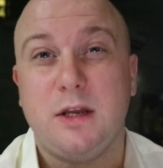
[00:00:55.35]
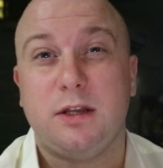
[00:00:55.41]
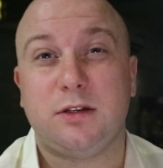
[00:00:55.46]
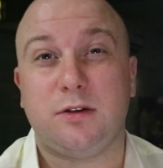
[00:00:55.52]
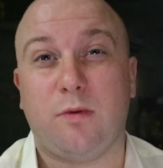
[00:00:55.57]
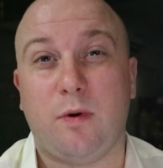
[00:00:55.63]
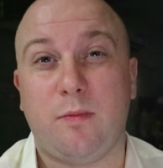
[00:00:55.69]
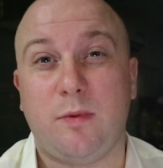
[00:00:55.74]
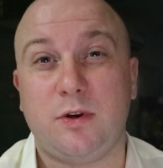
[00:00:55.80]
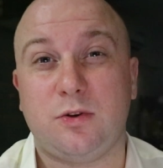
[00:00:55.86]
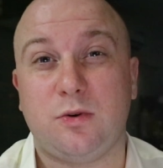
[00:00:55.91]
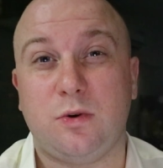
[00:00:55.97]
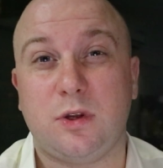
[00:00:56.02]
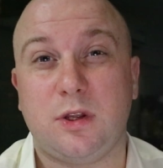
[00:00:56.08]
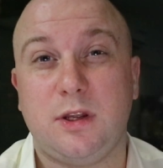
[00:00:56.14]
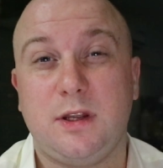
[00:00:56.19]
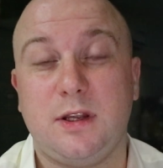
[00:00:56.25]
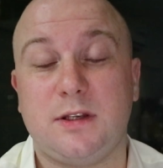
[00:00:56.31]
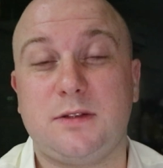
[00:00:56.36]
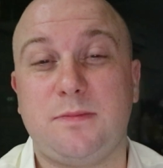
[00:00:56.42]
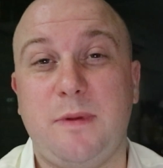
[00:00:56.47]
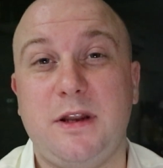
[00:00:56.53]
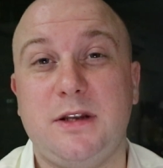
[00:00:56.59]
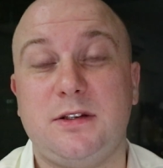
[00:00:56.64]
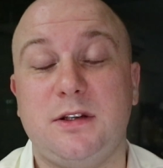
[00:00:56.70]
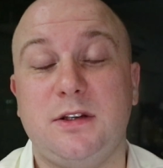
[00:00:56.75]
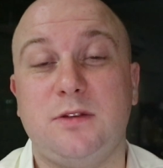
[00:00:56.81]
So when we're talking
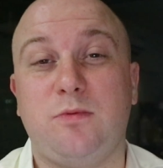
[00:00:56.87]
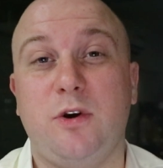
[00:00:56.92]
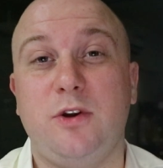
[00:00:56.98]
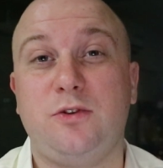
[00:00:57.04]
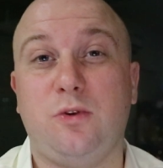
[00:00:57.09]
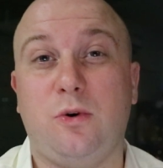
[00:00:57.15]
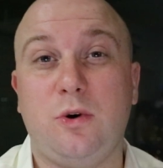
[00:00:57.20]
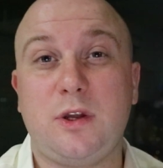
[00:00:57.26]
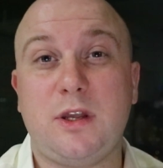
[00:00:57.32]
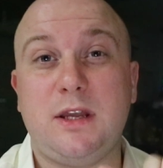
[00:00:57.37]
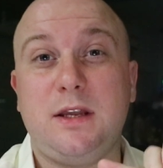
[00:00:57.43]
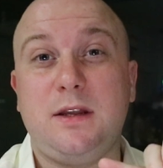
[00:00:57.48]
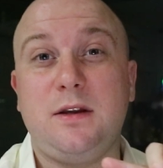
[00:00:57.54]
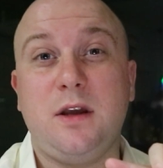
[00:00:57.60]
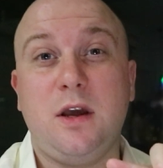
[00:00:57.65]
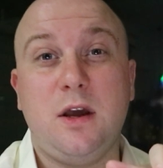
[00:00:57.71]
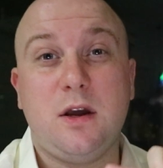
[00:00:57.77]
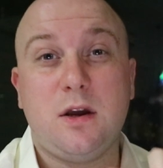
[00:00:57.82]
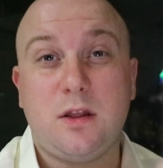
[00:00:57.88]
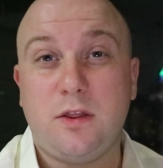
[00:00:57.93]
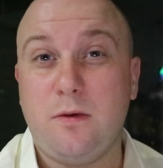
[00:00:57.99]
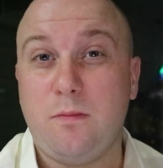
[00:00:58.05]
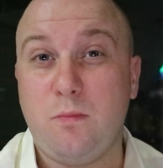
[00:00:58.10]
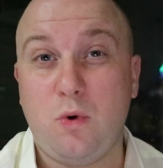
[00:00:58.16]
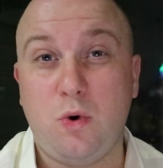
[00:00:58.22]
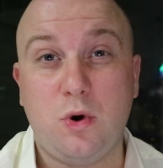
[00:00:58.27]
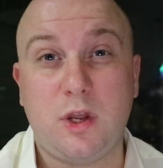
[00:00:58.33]
expenses, we're talking
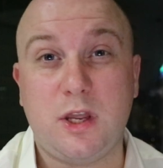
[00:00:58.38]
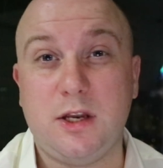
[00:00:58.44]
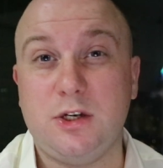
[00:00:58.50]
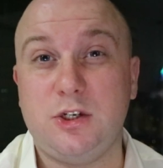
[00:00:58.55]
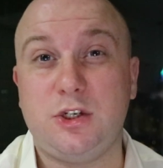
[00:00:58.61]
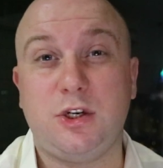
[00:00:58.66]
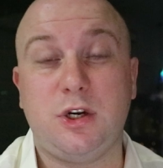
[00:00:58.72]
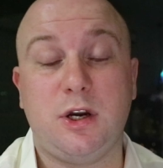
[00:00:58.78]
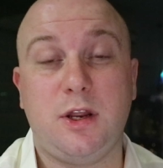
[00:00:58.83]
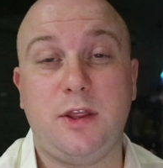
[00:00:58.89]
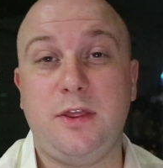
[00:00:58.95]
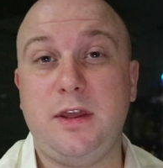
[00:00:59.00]
the mortgage,